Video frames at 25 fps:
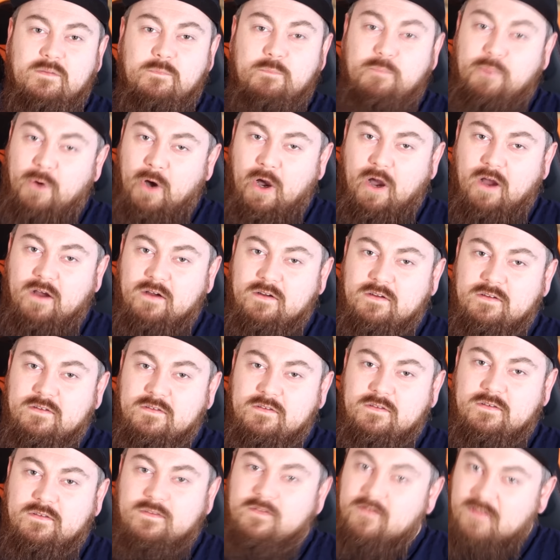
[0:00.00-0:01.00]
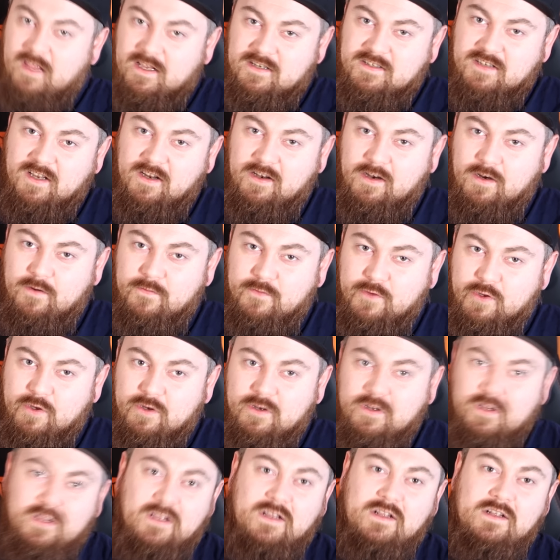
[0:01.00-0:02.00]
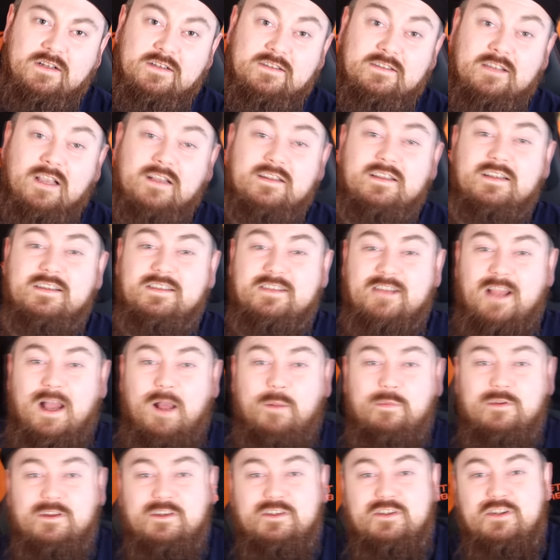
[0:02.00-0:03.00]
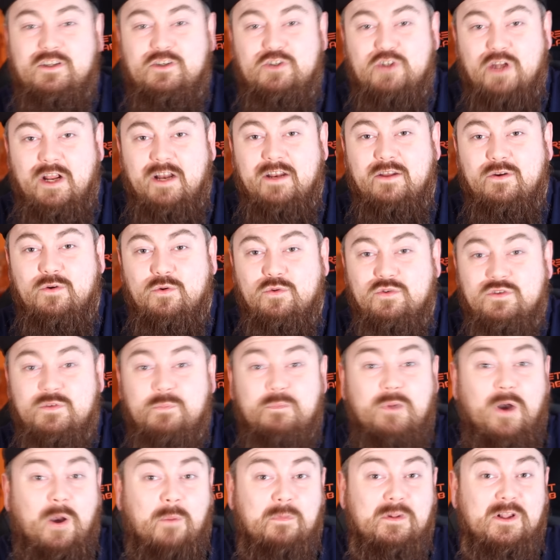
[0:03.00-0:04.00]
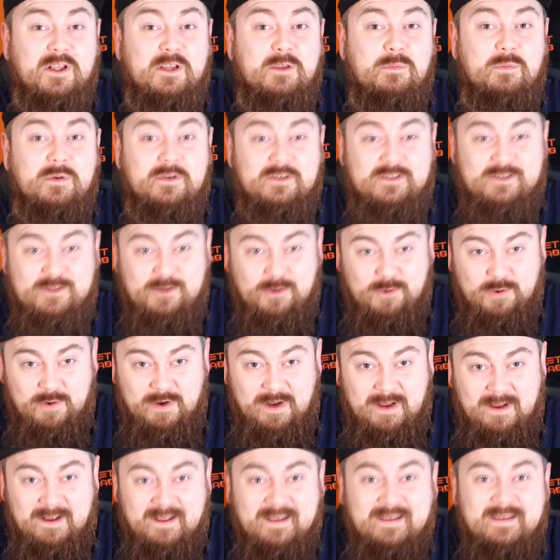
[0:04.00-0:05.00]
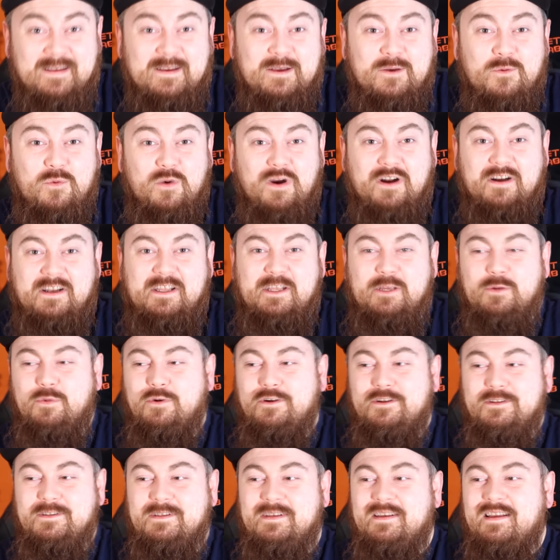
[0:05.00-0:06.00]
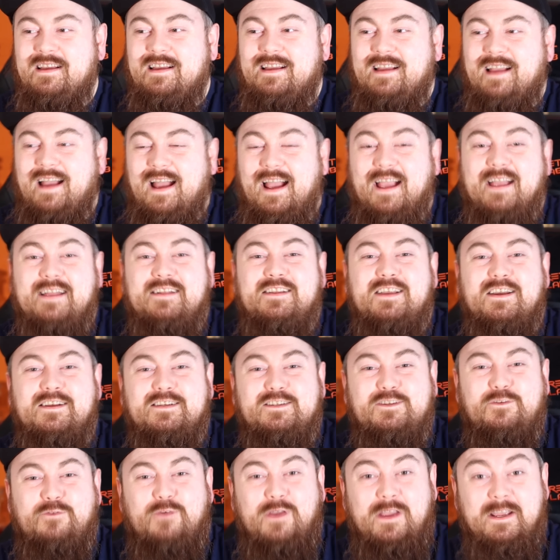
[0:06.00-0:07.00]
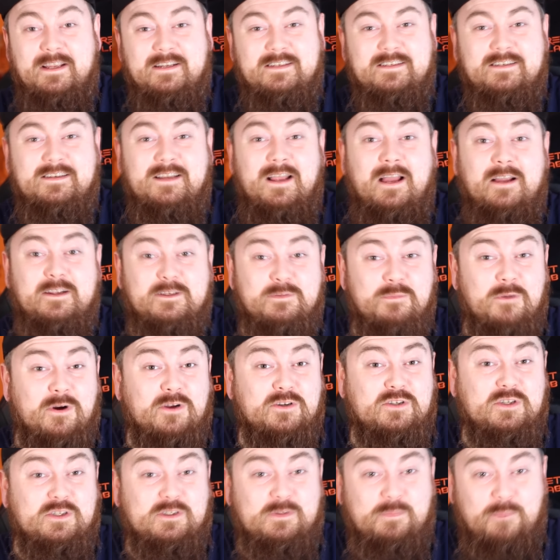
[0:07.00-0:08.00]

But this interview did establish the general's public persona, where he would hide his face as much as